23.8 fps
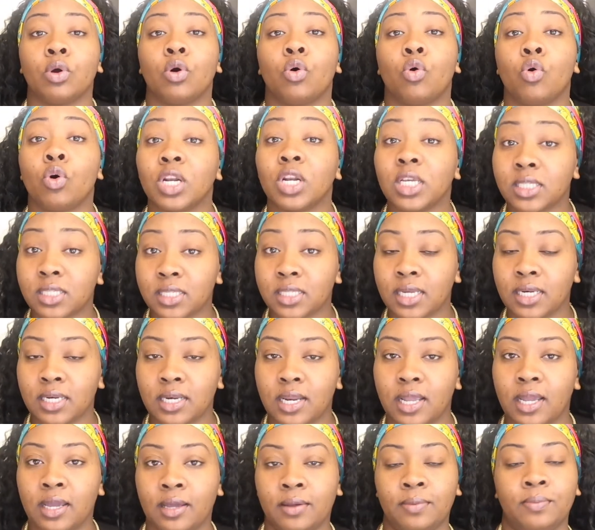on a
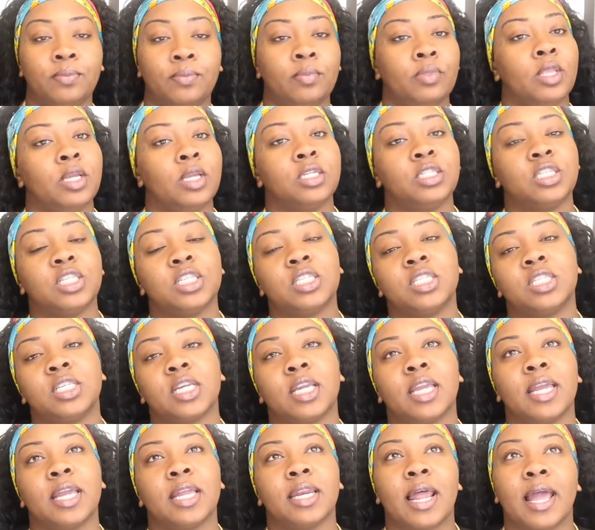Sunday just to
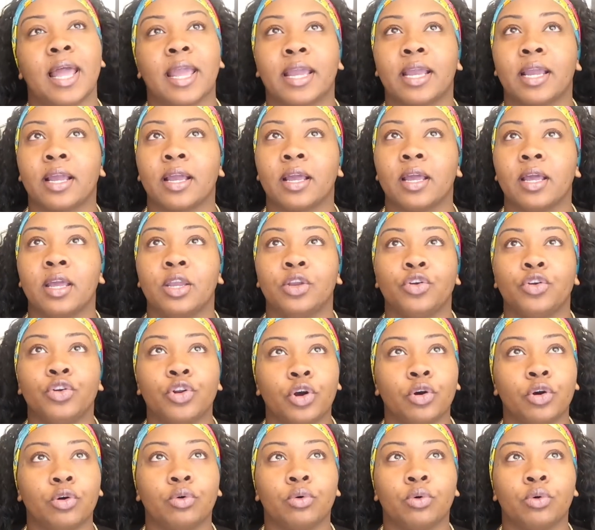get
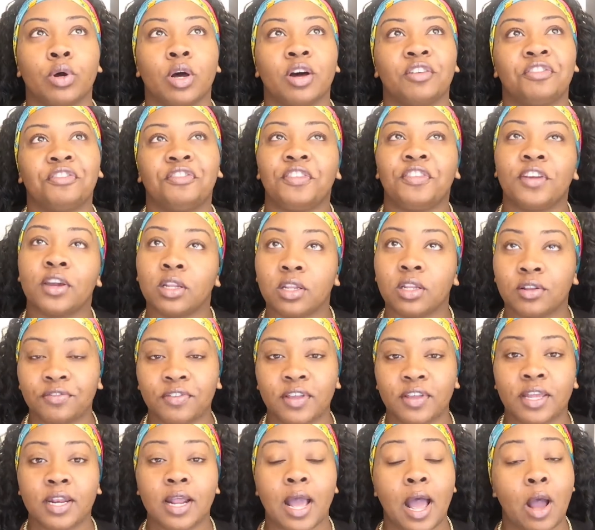a feel of it.